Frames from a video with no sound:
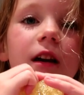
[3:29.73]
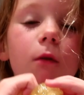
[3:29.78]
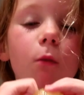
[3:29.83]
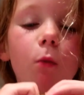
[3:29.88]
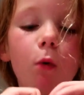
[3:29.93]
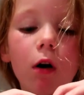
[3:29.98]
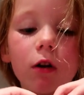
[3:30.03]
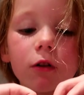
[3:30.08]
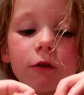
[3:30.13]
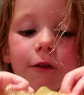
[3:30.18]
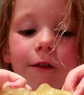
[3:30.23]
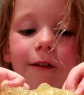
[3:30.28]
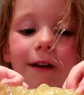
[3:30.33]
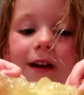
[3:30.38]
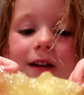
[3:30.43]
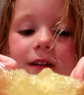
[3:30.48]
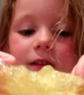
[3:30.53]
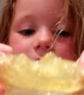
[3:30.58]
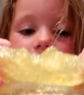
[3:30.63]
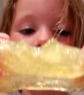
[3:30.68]
Watch
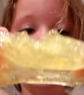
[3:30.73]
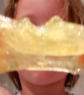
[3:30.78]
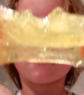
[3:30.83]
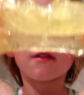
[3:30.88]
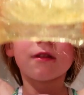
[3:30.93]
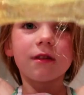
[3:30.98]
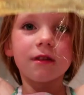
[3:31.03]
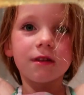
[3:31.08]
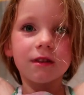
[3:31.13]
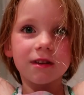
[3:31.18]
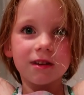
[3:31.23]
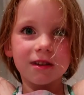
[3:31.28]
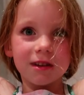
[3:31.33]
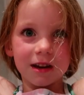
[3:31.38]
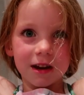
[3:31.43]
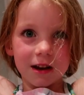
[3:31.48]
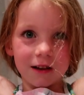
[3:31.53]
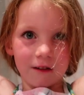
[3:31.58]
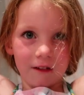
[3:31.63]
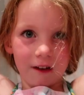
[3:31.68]
this.
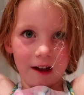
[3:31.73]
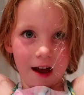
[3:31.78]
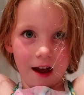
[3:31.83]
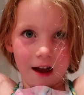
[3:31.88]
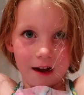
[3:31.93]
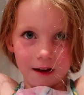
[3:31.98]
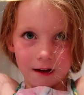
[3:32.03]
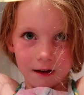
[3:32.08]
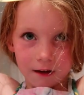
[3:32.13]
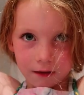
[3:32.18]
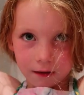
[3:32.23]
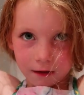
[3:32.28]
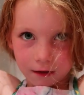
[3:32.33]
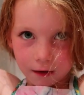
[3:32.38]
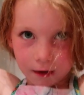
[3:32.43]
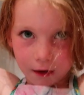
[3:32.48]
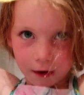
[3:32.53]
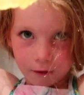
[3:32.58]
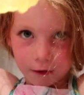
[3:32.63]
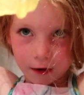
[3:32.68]
Stays there.
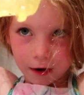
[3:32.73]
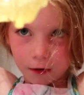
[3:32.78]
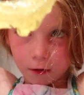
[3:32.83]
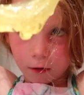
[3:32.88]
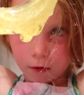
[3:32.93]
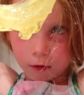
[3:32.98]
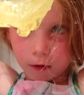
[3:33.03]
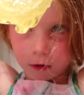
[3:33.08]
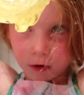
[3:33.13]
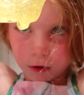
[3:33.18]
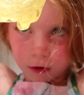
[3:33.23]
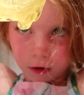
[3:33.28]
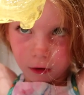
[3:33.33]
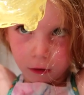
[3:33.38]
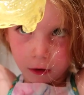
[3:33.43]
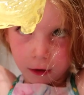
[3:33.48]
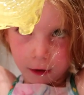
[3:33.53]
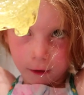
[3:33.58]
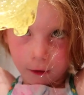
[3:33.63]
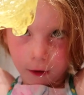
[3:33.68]
And then it'll float
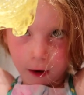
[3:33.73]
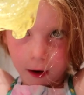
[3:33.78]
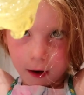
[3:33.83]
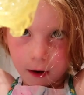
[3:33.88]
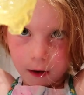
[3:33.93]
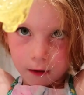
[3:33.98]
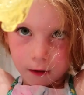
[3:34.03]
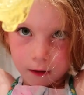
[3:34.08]
down like that.